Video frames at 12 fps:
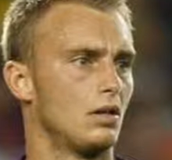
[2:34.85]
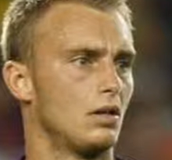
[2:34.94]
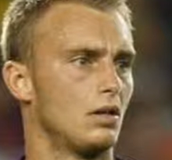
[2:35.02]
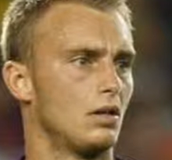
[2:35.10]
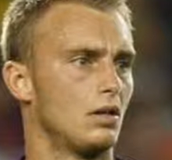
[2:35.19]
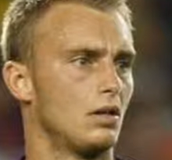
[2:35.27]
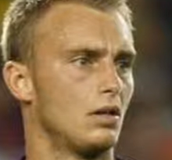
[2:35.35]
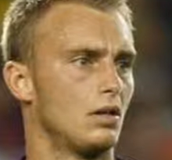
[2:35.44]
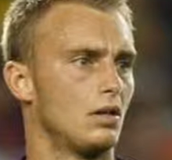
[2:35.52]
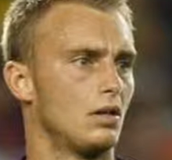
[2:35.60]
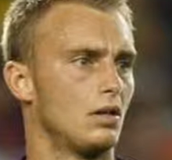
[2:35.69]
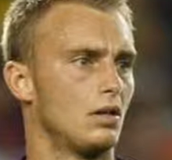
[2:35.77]

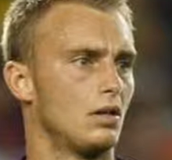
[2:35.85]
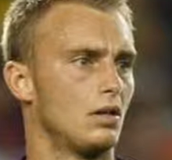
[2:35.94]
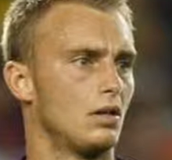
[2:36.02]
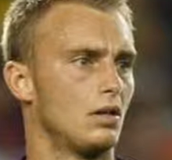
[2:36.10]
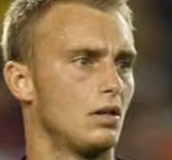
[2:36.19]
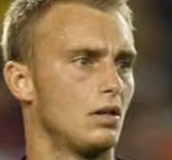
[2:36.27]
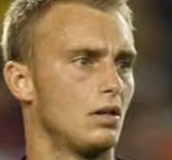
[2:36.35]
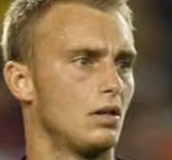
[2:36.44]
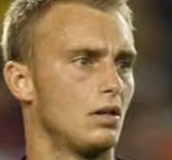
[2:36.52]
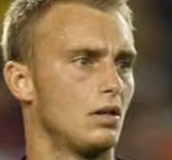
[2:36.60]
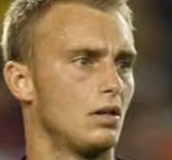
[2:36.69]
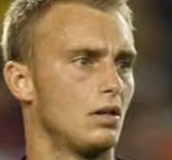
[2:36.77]

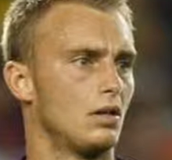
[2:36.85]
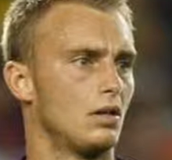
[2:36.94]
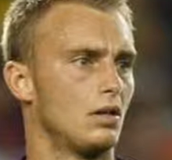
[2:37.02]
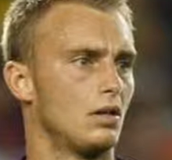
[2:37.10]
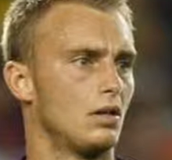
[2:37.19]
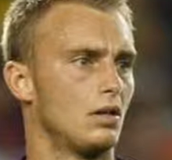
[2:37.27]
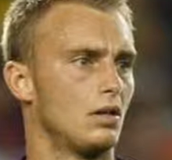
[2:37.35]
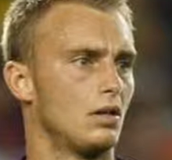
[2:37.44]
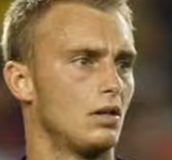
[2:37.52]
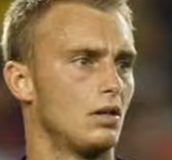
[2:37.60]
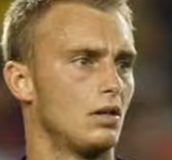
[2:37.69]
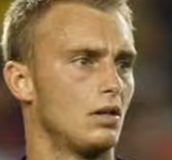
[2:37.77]

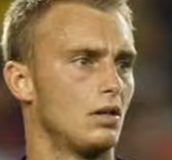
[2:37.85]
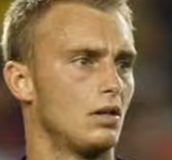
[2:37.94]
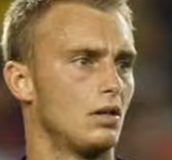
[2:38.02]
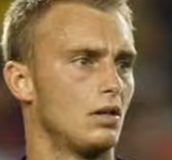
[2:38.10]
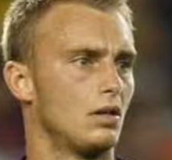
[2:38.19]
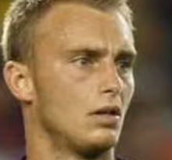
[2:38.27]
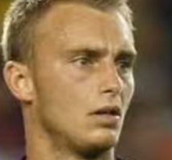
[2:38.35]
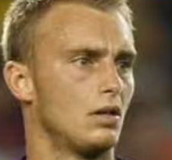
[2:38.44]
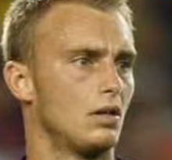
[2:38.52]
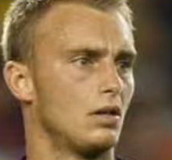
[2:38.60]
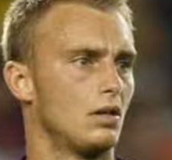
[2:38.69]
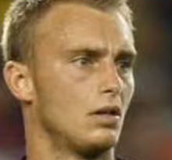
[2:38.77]

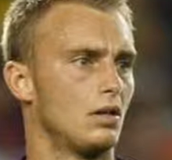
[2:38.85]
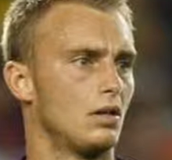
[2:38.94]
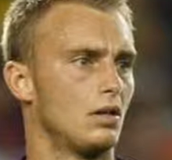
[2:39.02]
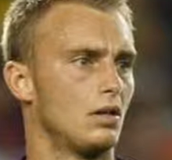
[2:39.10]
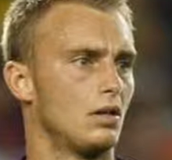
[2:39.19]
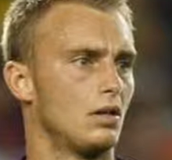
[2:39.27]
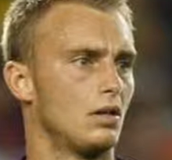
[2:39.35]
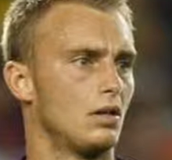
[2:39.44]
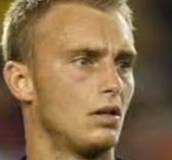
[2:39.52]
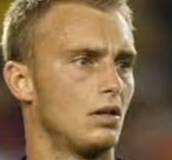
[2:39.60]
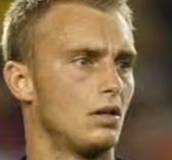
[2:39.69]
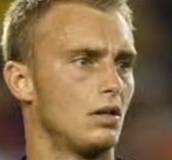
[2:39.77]

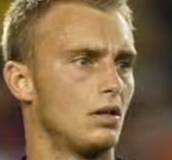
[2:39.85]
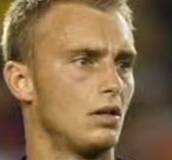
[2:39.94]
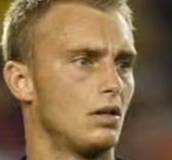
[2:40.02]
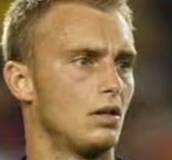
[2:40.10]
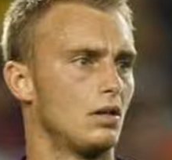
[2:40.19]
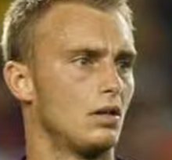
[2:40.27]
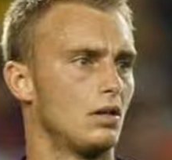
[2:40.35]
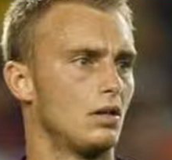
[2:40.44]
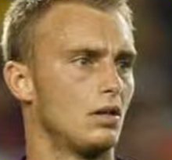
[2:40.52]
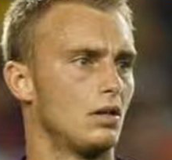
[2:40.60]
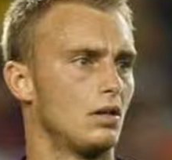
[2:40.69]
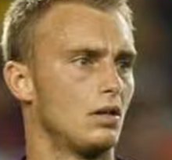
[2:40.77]

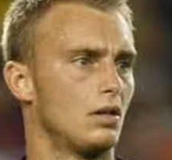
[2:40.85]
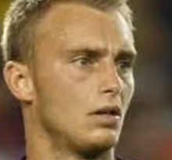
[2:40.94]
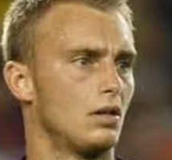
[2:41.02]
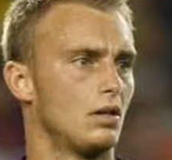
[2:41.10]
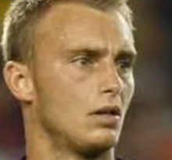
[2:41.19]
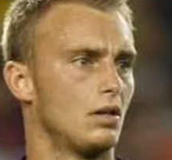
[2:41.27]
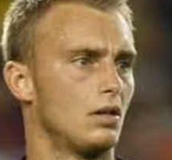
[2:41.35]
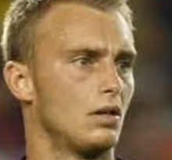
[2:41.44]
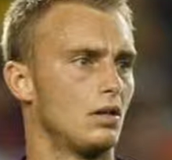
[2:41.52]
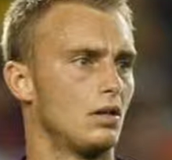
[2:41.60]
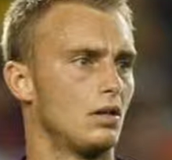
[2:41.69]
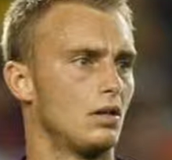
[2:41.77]

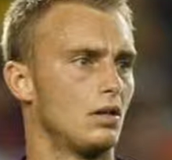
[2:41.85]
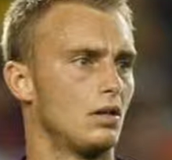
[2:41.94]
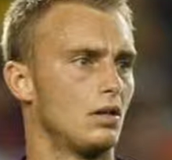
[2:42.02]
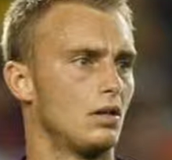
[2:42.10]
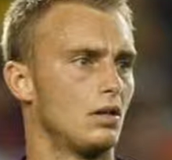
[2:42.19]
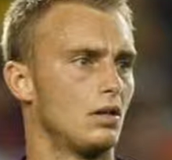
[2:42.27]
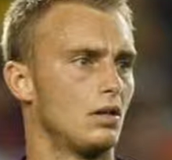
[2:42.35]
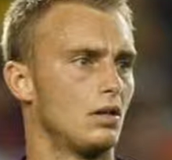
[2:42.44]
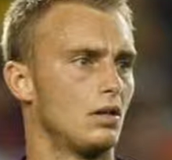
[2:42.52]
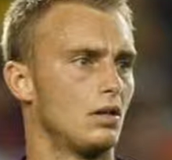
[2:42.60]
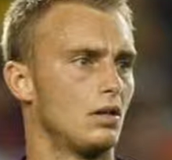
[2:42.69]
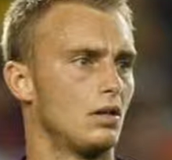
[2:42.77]
(no lip movement)